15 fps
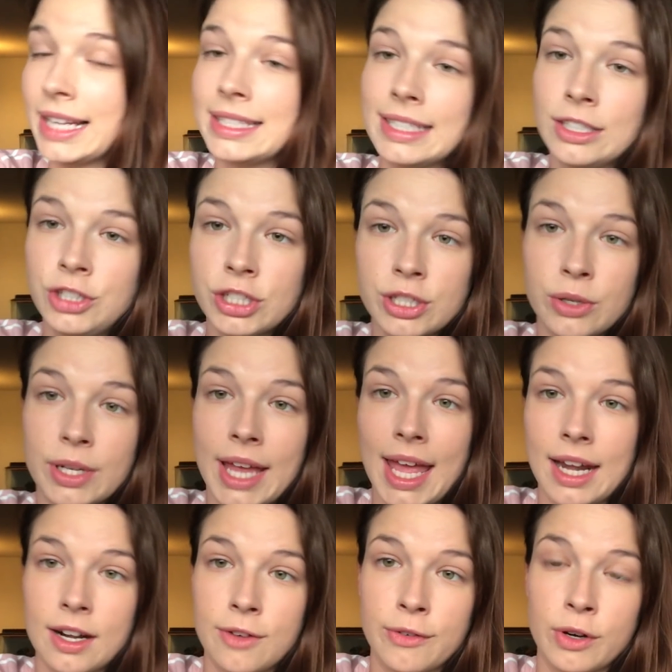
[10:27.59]
I did just go to
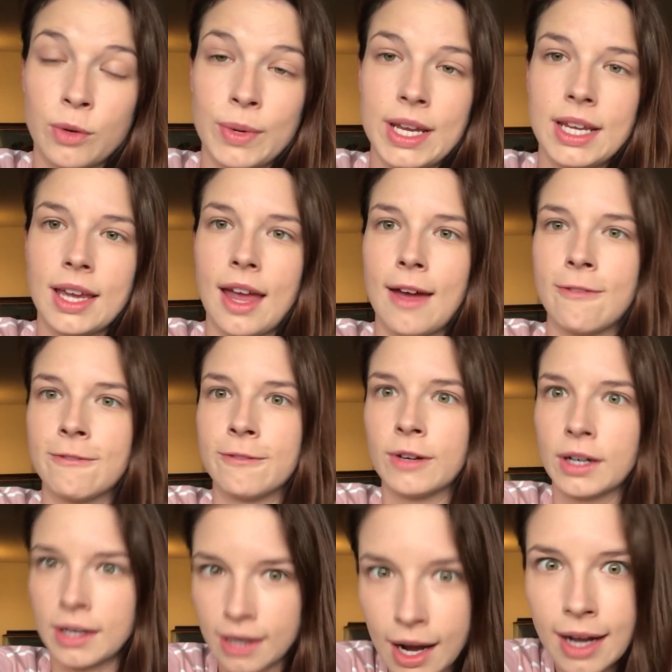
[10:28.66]
Canada for a week and
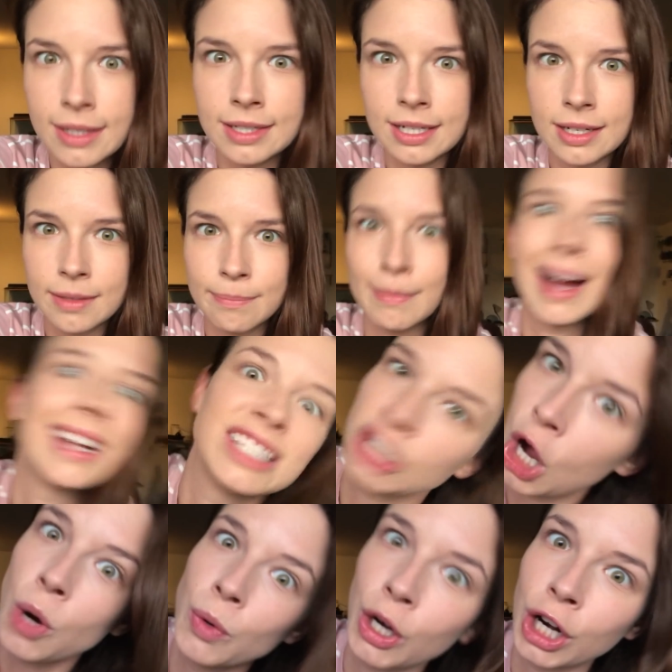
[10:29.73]
forgot my
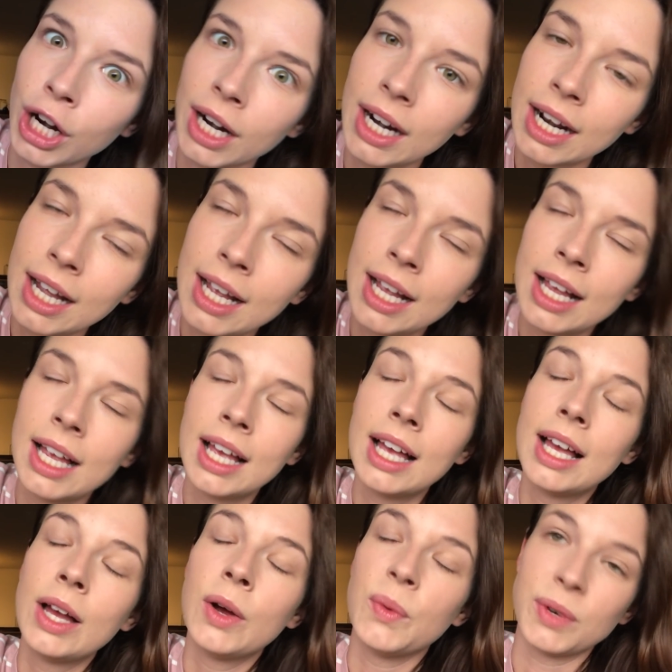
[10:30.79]
toner.
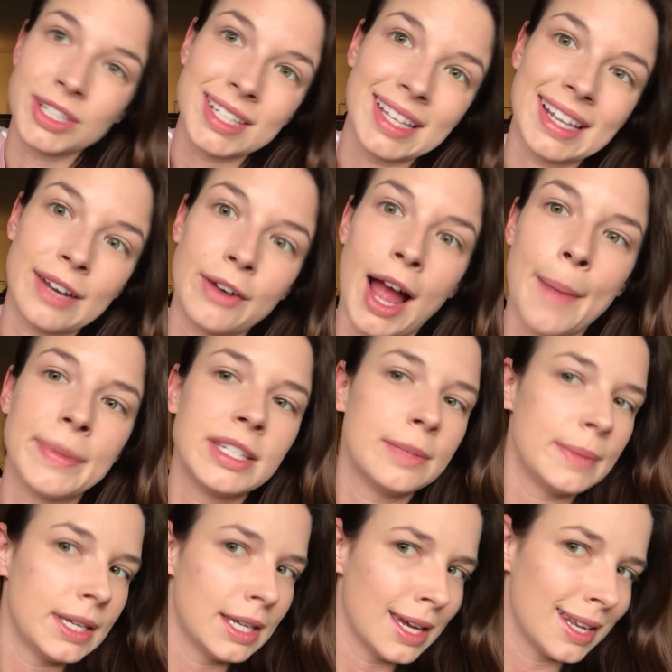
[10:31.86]
Worst thing that ever happened
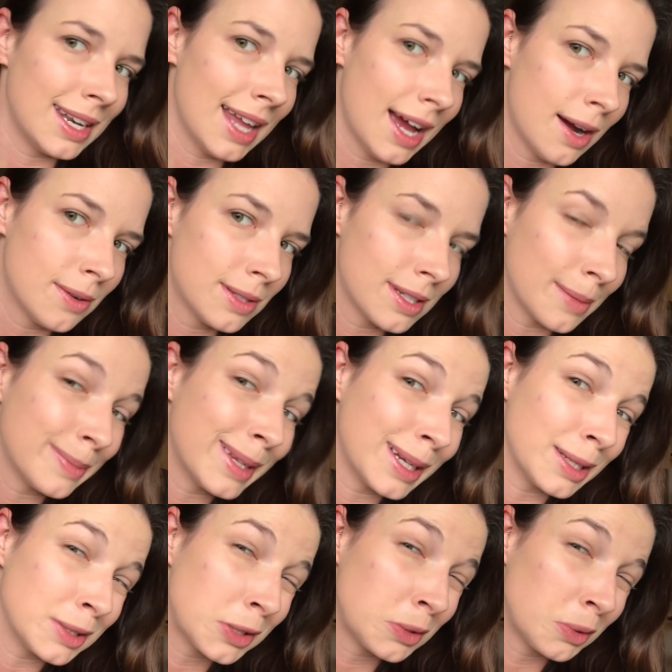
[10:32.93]
to me, and now something
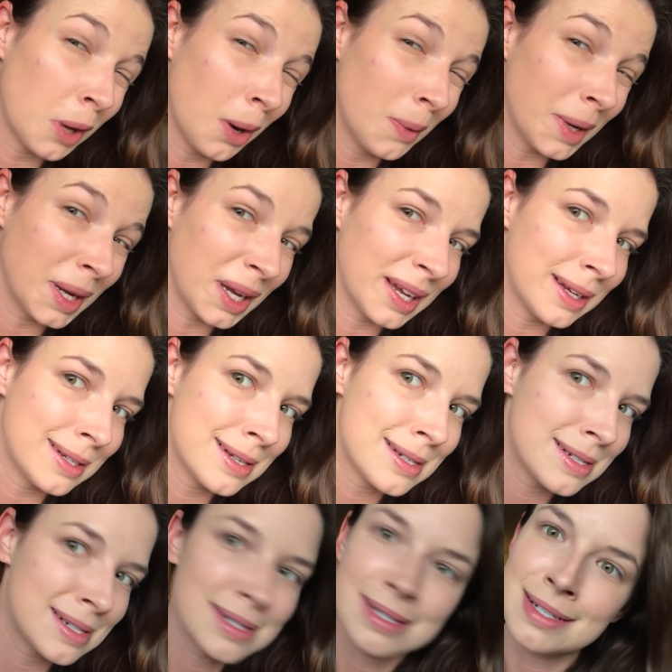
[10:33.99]
is growing
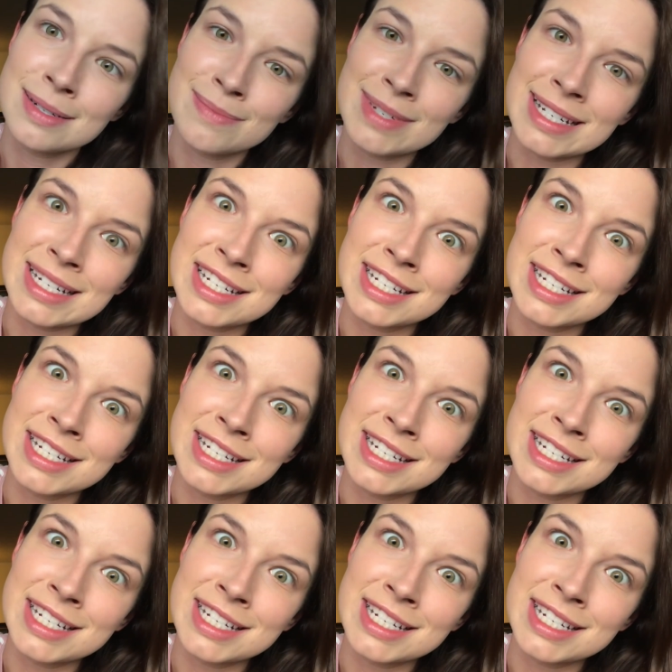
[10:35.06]
on my